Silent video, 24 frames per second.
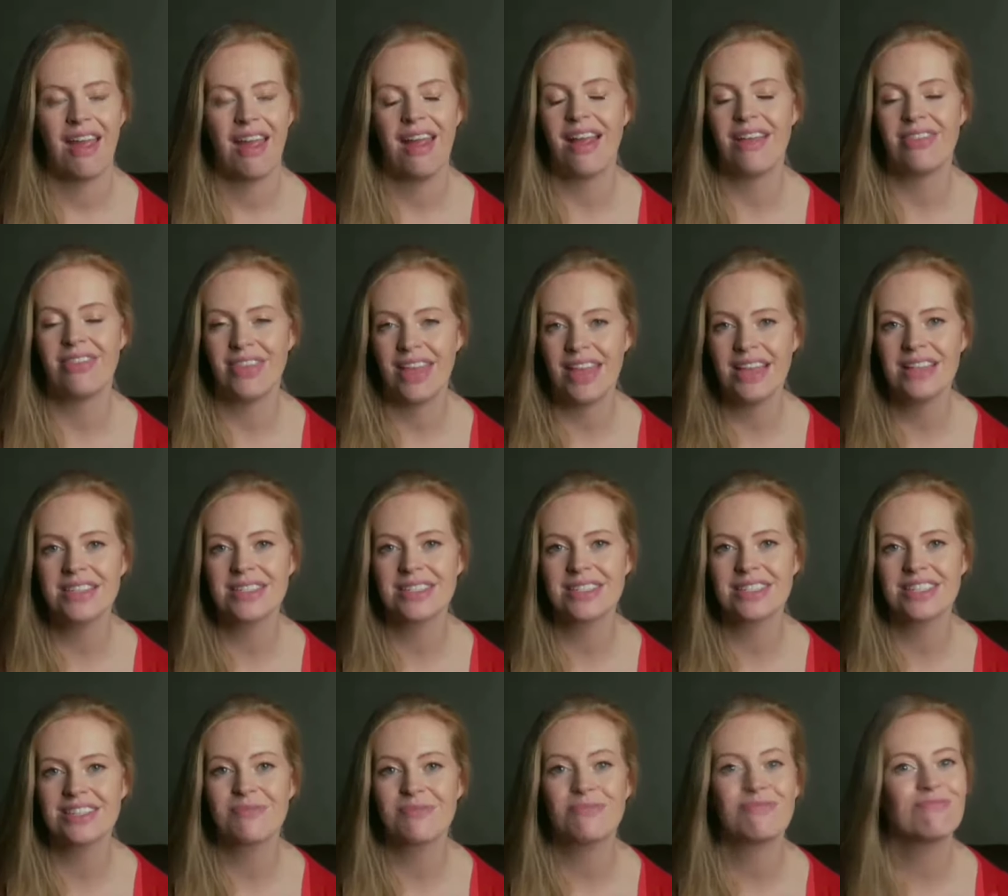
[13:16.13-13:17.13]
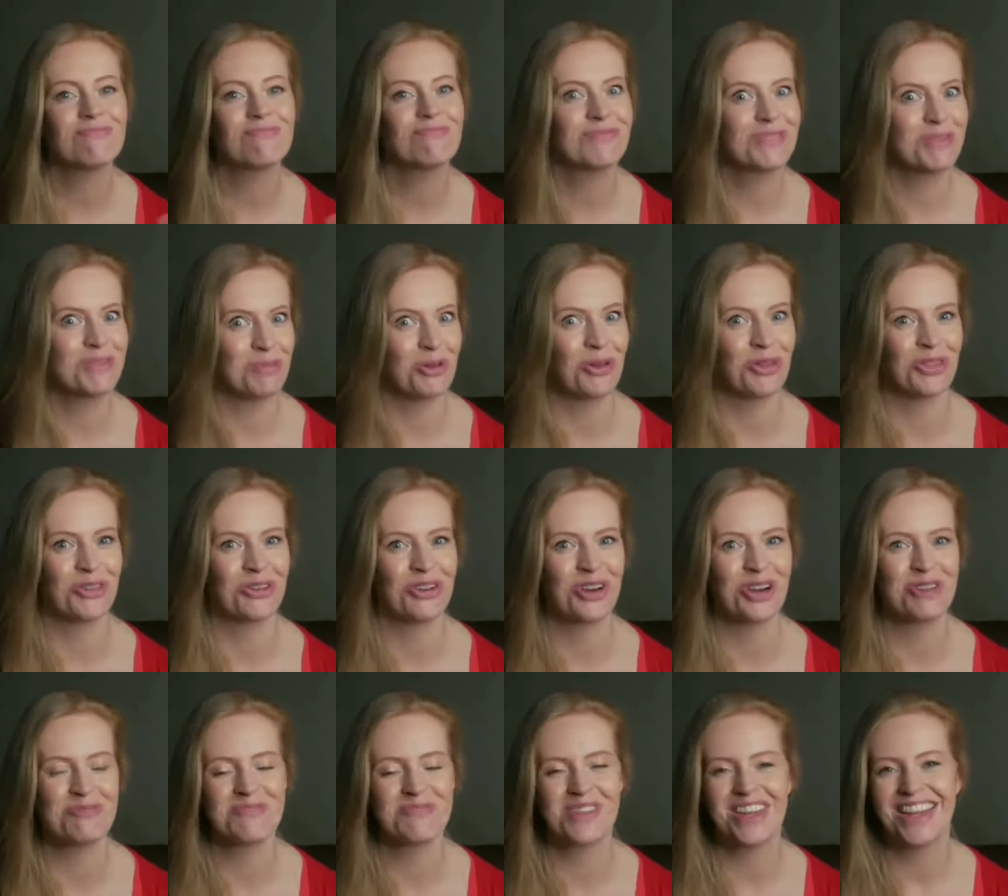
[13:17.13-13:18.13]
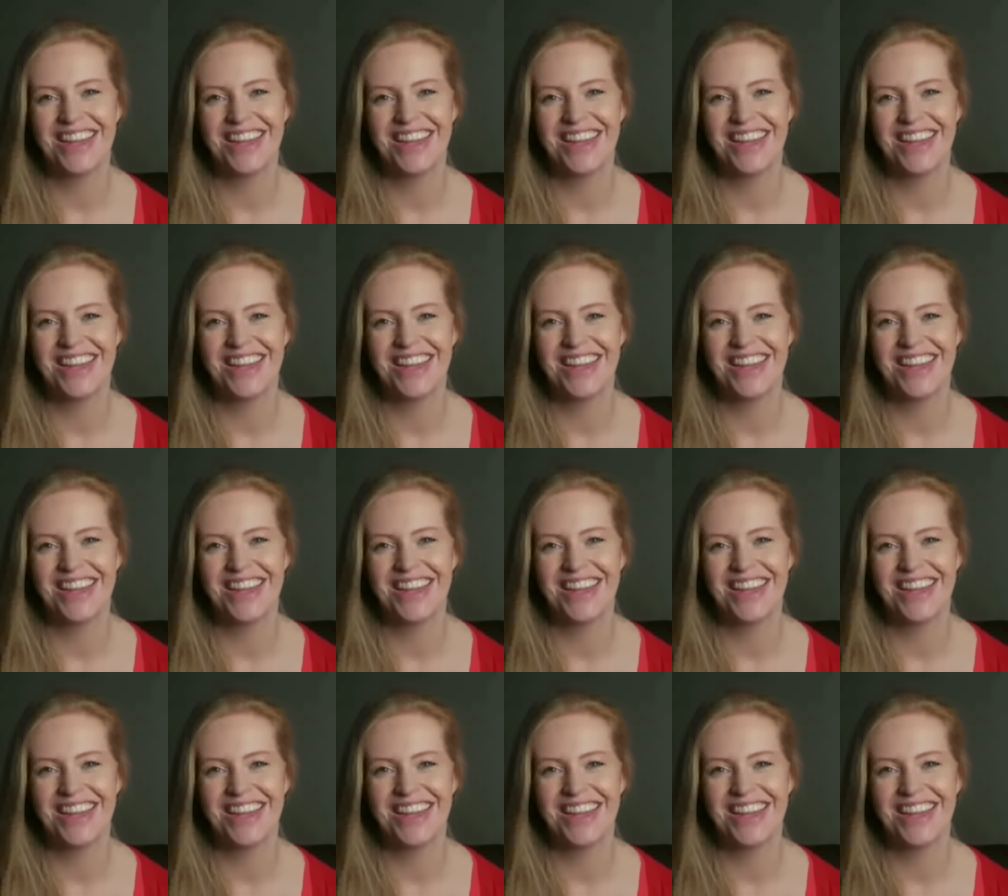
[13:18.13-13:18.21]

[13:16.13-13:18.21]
and that's the Perth Group,